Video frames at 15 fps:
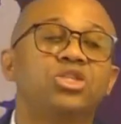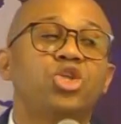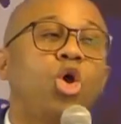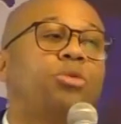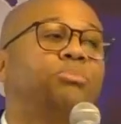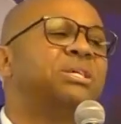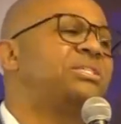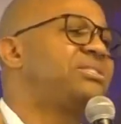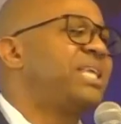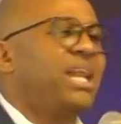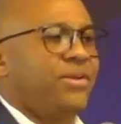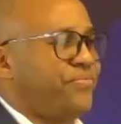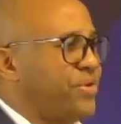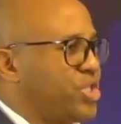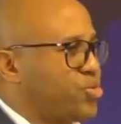don't be
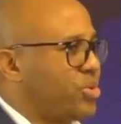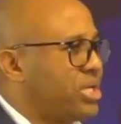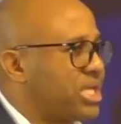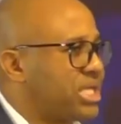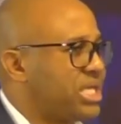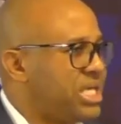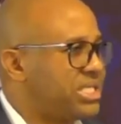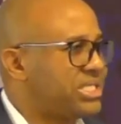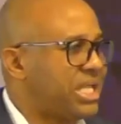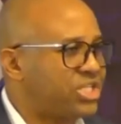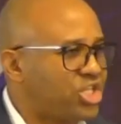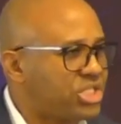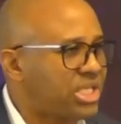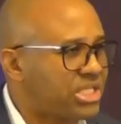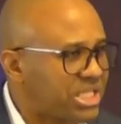selfish with the keys that
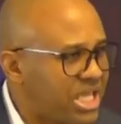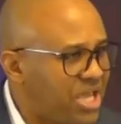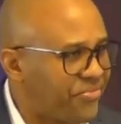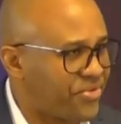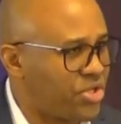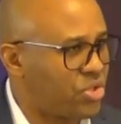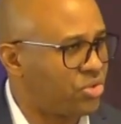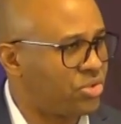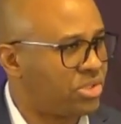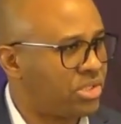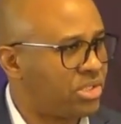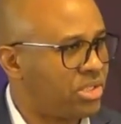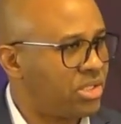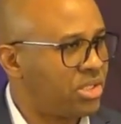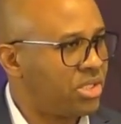Jesus gave you.
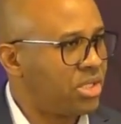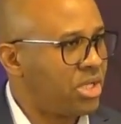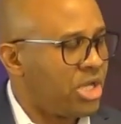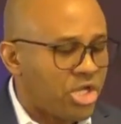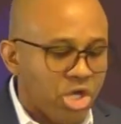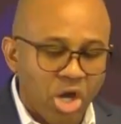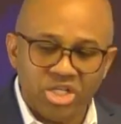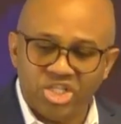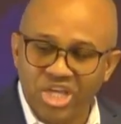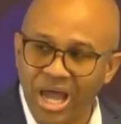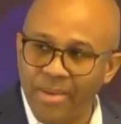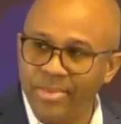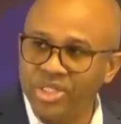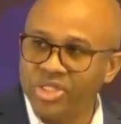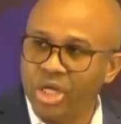Your
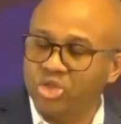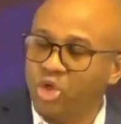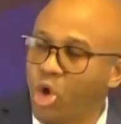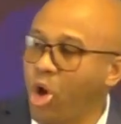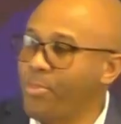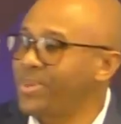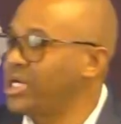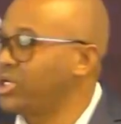job is not to open